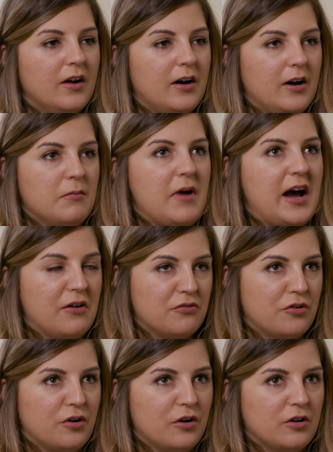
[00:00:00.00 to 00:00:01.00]

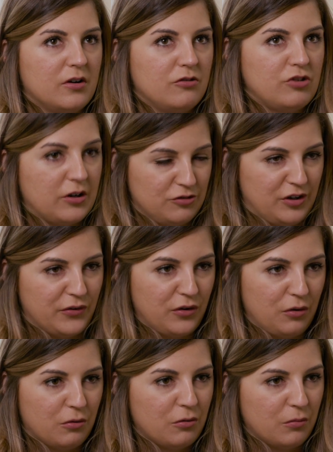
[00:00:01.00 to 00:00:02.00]
after Ceausescu,